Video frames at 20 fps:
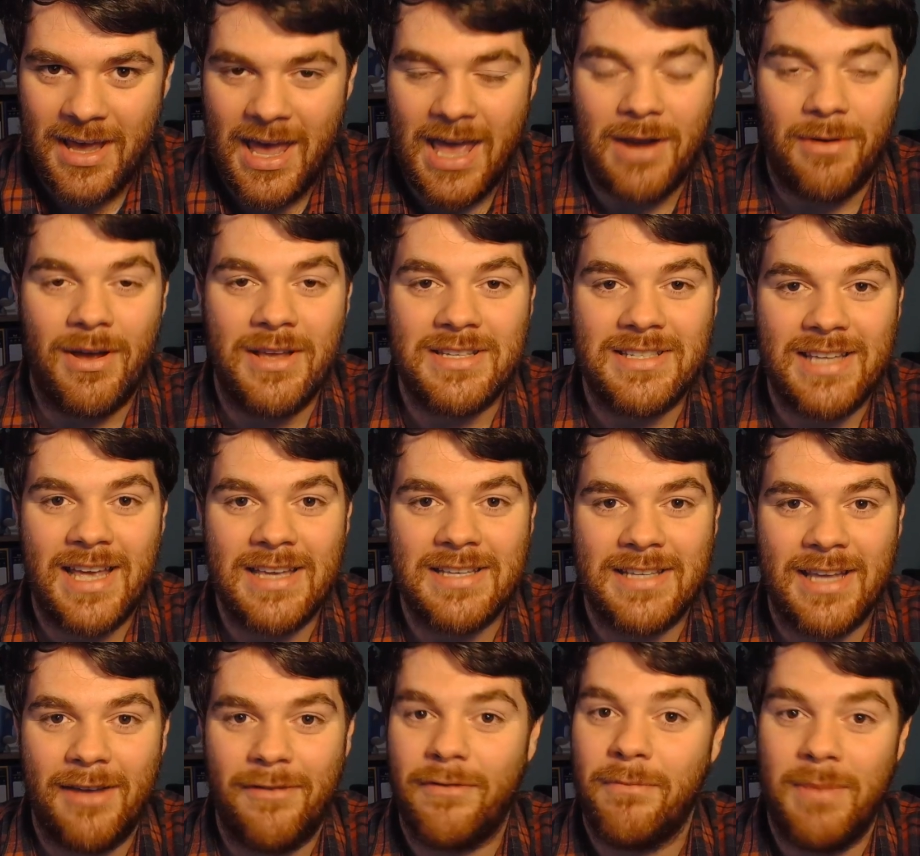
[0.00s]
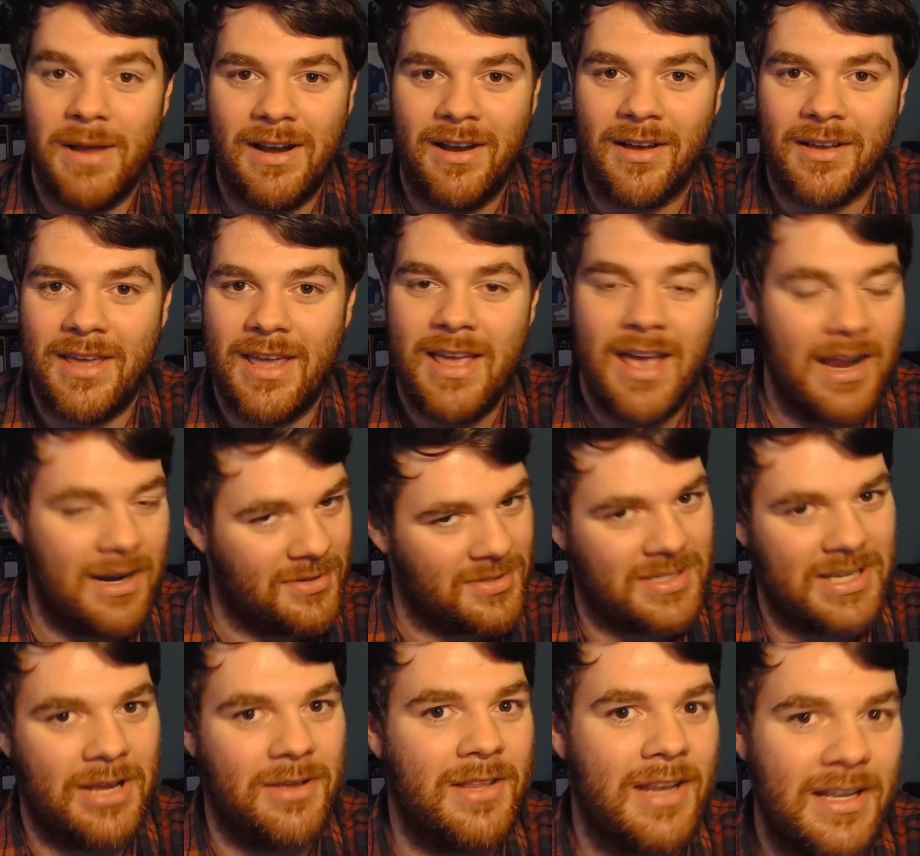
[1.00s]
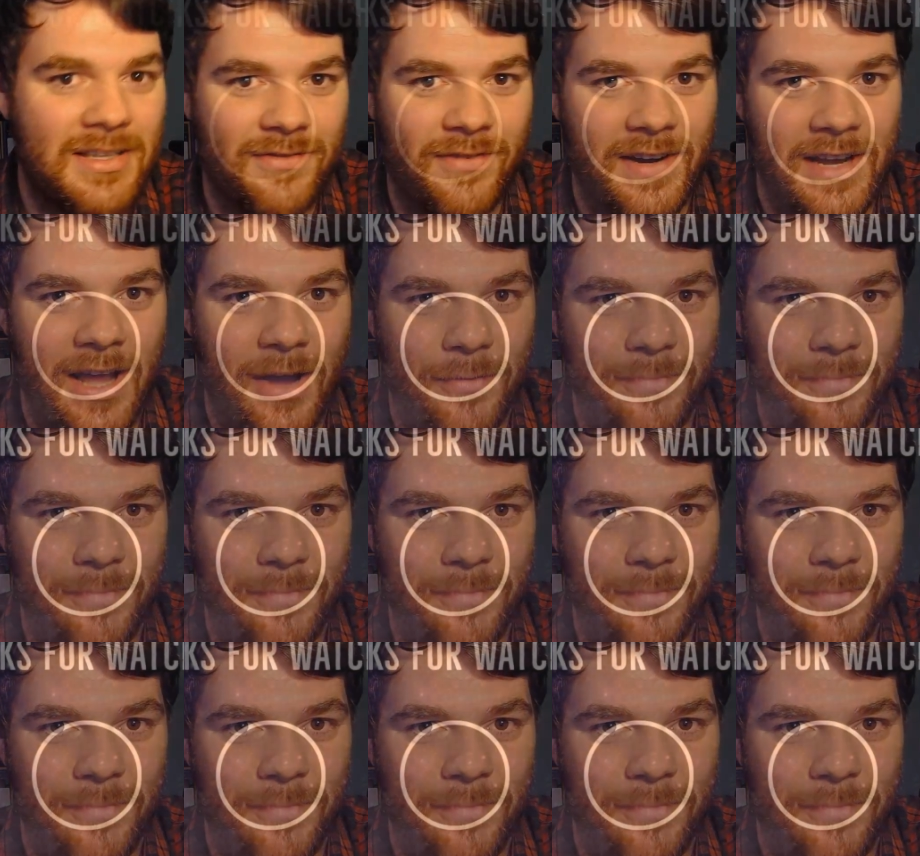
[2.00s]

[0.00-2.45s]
Anyway, stay safe, be lucky, and I'll see you in the next video.